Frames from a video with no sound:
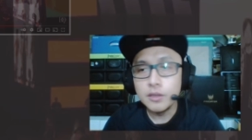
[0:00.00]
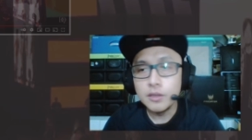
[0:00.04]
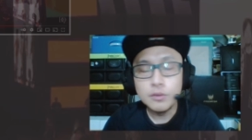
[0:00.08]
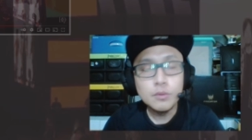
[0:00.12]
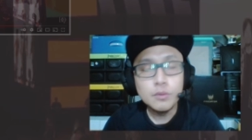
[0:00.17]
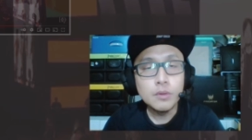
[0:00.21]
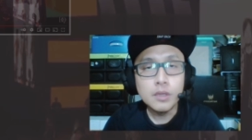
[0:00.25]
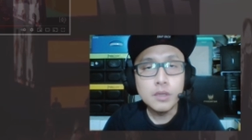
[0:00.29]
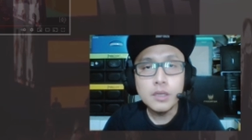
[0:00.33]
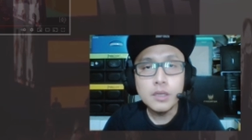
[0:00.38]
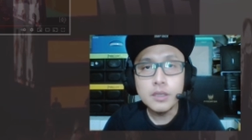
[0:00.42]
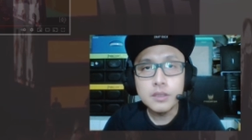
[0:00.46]

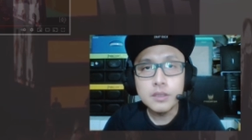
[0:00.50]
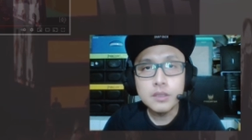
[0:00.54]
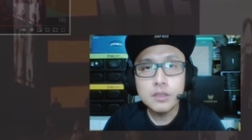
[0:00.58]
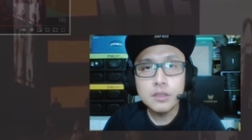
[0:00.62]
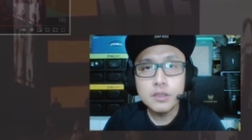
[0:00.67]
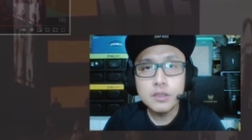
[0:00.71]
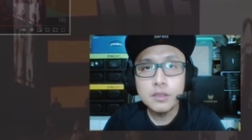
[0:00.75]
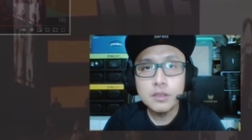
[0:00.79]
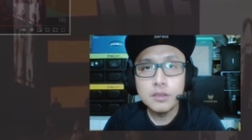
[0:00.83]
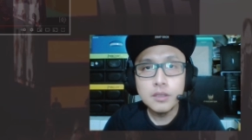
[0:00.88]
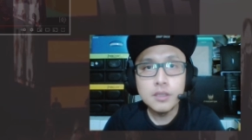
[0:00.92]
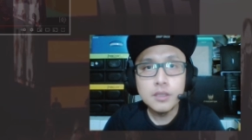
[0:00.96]
do
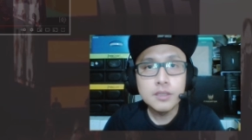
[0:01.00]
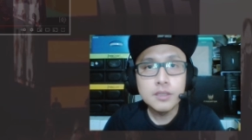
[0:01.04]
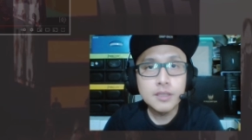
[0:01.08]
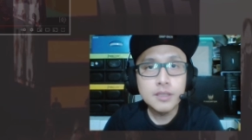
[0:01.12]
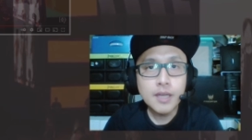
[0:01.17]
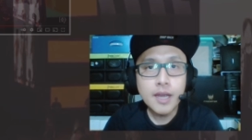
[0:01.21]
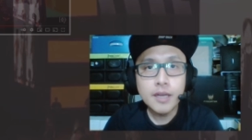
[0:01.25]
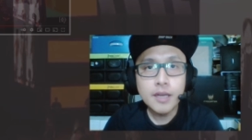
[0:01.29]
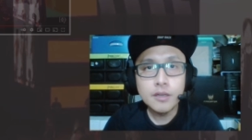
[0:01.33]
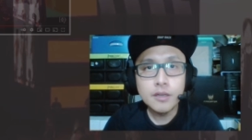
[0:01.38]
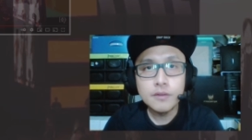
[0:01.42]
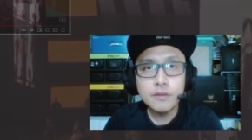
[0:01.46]
this, this
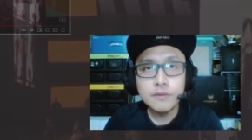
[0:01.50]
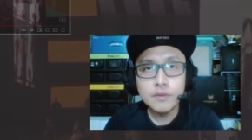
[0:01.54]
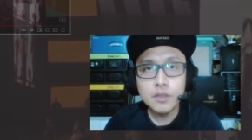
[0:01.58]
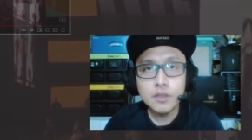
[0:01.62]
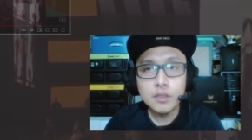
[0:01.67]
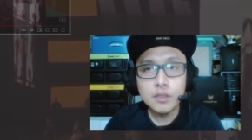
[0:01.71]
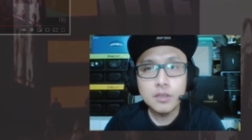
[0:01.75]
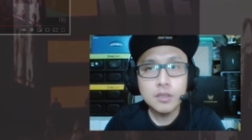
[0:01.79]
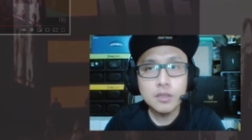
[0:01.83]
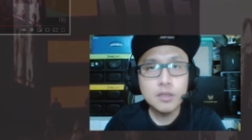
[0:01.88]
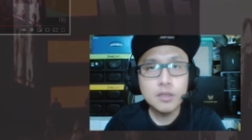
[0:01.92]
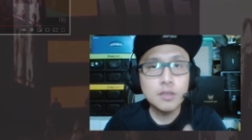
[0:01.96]
kind of
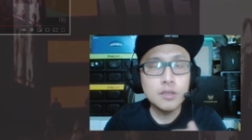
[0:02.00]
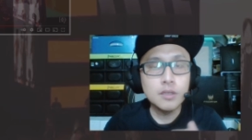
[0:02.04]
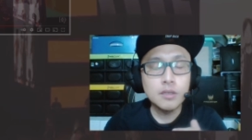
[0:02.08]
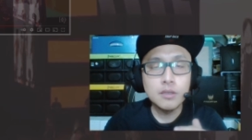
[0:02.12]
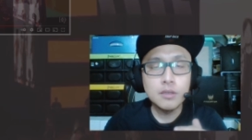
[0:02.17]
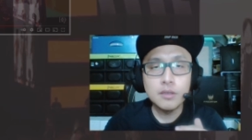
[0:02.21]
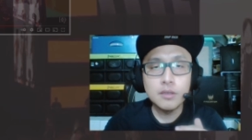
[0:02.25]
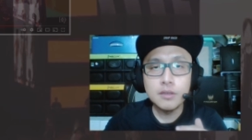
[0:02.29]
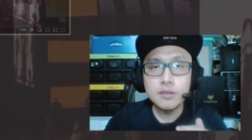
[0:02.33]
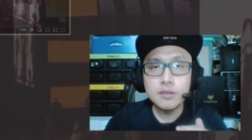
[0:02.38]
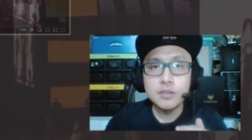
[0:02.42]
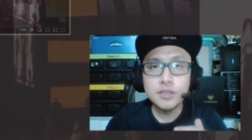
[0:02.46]
uh,
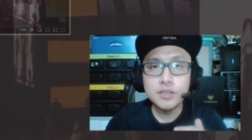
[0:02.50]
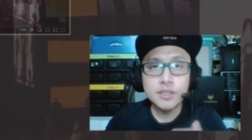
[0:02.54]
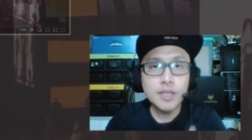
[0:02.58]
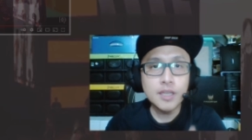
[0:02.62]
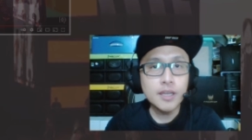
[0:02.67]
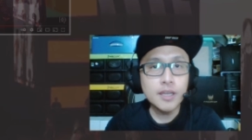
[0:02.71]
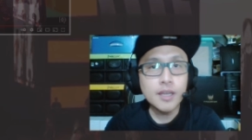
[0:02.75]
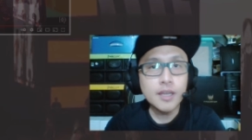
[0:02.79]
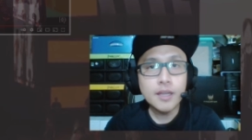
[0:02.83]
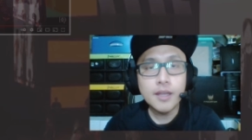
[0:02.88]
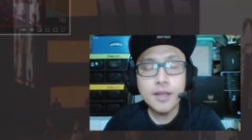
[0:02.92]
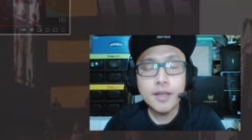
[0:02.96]

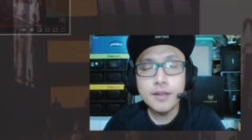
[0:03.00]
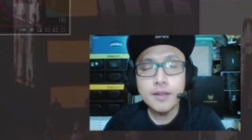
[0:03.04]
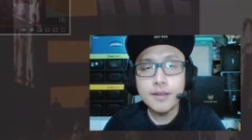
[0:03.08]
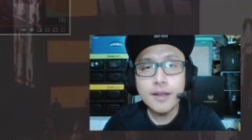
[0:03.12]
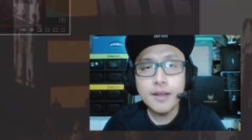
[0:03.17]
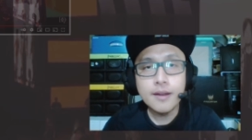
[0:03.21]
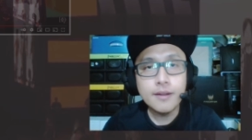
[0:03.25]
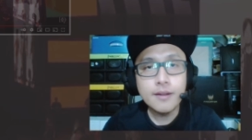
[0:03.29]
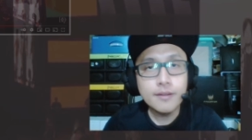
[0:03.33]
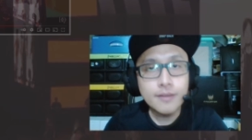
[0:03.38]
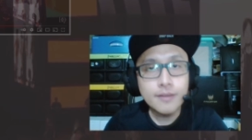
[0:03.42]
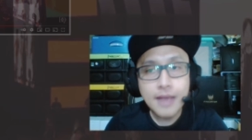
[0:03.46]
singing and
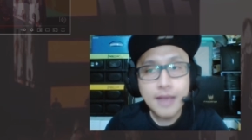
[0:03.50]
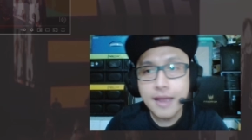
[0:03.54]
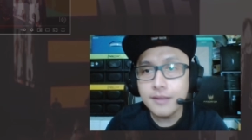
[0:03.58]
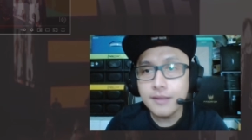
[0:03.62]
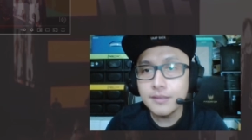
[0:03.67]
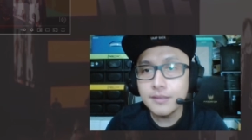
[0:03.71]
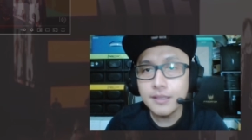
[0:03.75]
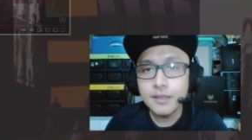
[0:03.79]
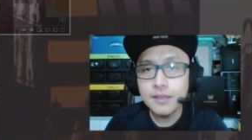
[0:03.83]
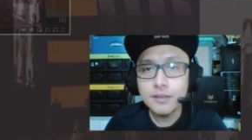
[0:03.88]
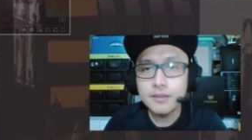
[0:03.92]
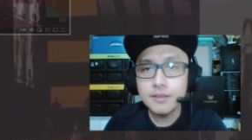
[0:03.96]
then
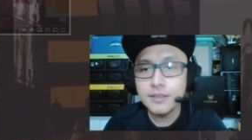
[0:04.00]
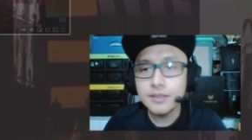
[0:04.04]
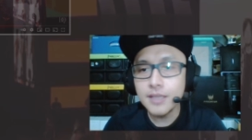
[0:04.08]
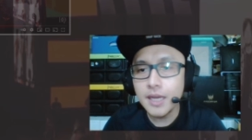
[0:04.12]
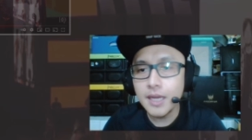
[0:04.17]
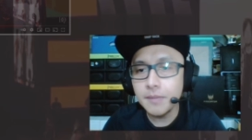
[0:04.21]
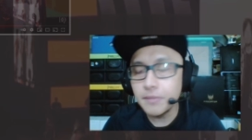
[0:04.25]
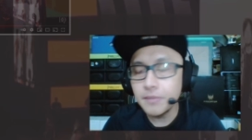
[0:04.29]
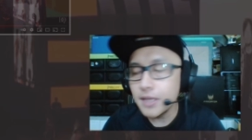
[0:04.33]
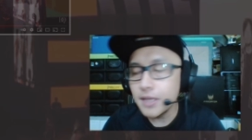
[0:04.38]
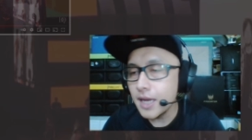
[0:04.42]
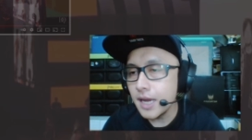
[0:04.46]
dancing at the
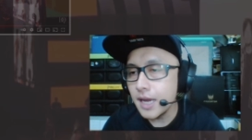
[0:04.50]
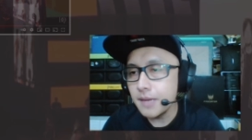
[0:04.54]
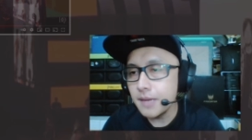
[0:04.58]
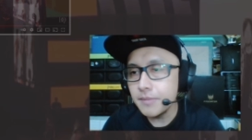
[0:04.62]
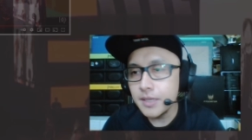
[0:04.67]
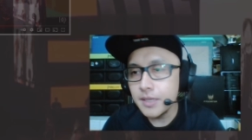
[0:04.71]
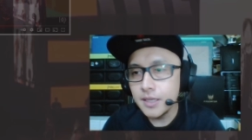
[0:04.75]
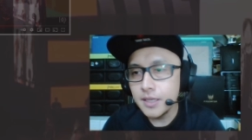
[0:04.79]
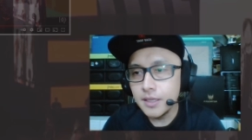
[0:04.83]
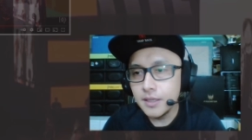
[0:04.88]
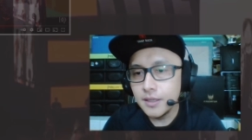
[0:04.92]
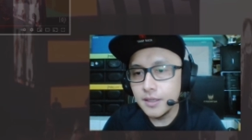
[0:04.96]
same
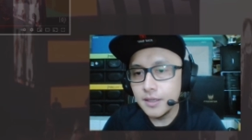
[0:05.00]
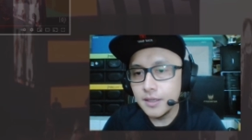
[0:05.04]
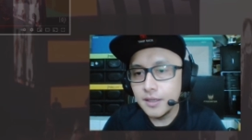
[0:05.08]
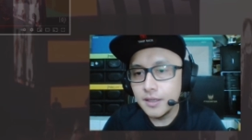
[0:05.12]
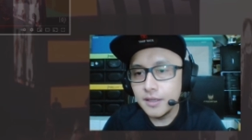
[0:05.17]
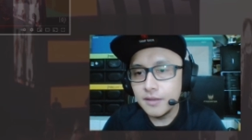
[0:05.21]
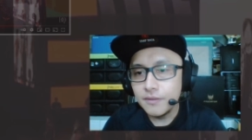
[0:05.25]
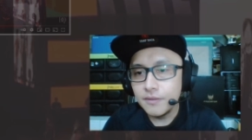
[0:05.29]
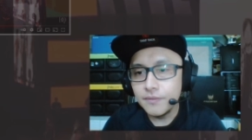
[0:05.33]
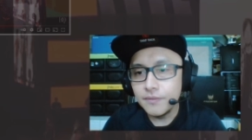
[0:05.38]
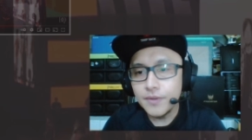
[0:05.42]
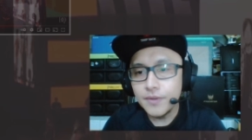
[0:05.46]
time.
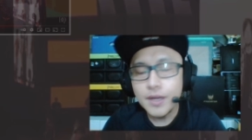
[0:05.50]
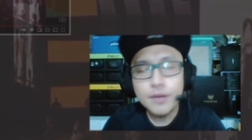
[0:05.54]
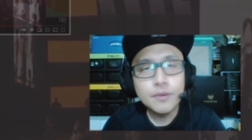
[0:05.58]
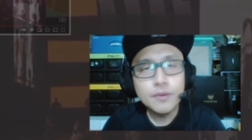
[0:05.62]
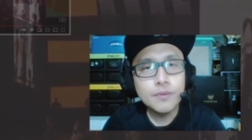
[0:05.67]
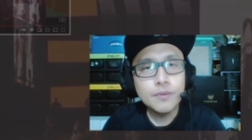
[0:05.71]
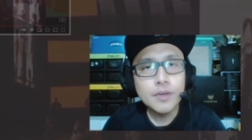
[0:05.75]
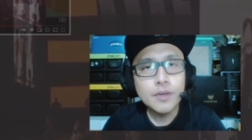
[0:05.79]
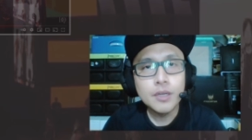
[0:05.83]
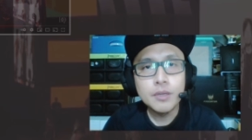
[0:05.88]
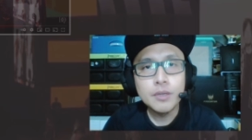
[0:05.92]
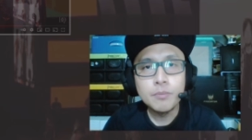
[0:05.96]
Very,
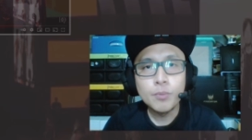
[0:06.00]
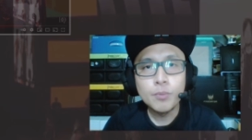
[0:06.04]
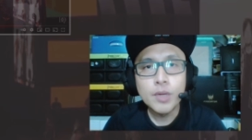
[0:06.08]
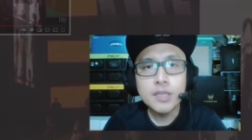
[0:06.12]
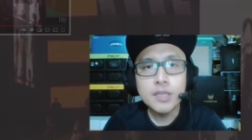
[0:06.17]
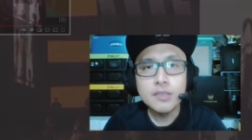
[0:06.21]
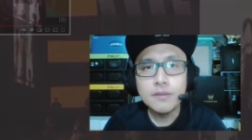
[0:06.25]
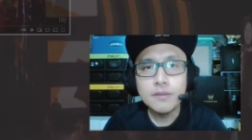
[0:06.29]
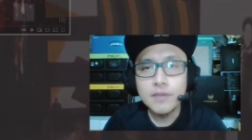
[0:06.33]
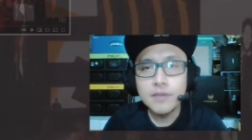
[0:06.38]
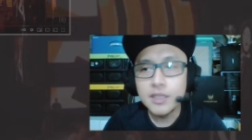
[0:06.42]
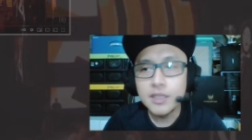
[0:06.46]
very impressive.